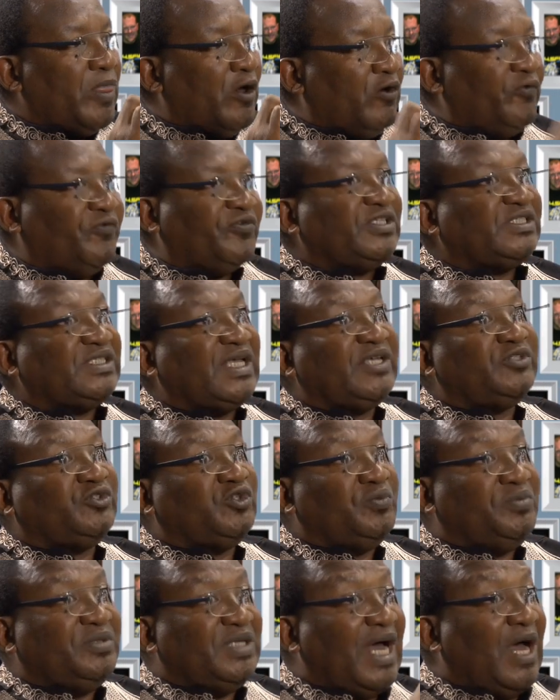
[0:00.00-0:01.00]
officers
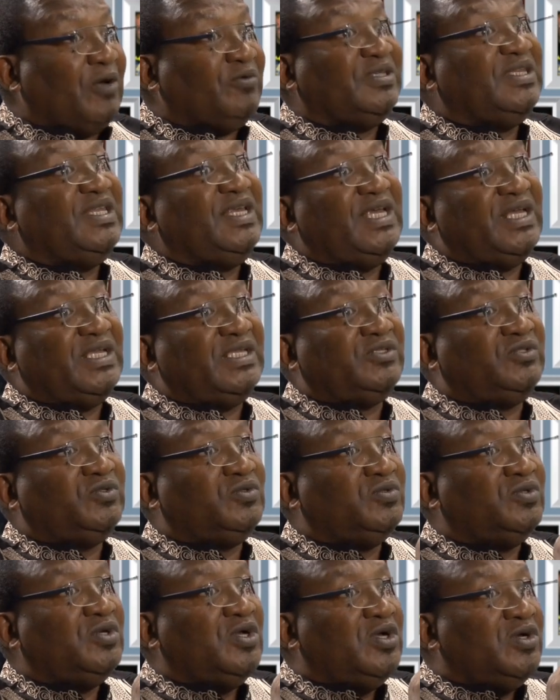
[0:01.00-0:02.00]
to be out there
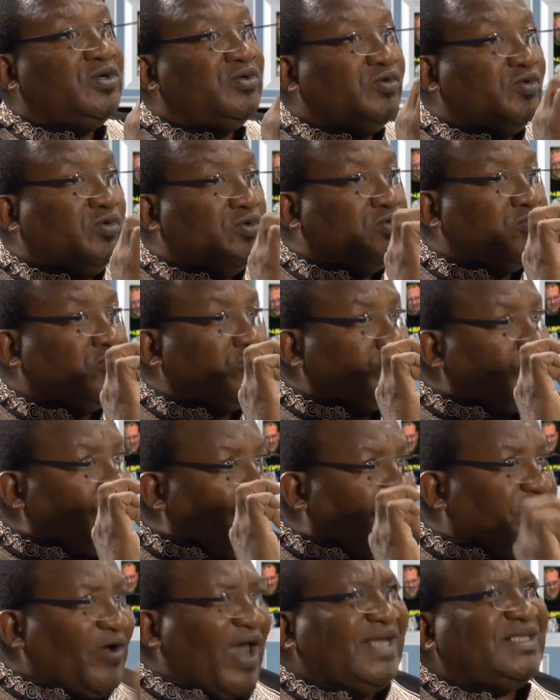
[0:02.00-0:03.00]
to
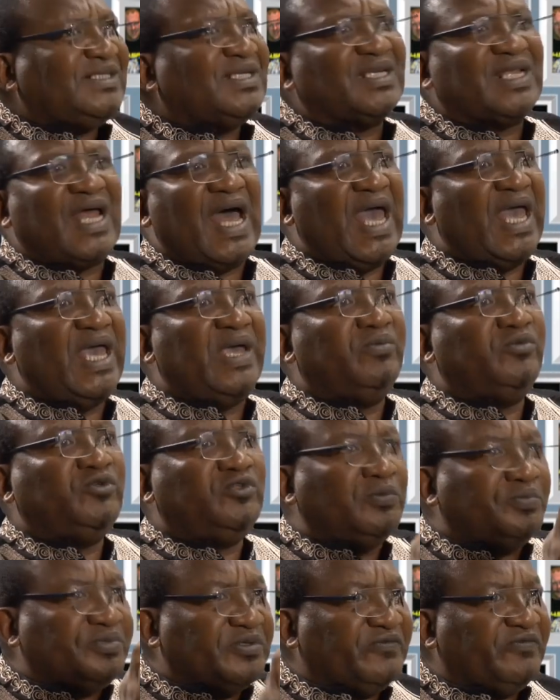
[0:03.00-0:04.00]
fight crime,
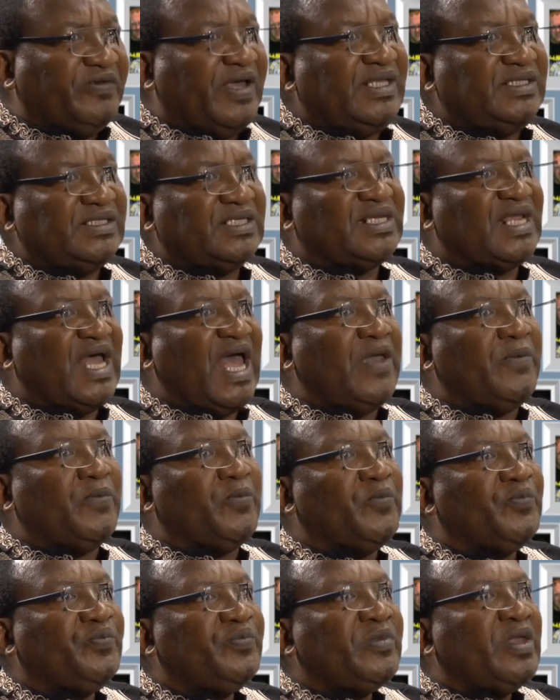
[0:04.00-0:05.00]
to prevent crime.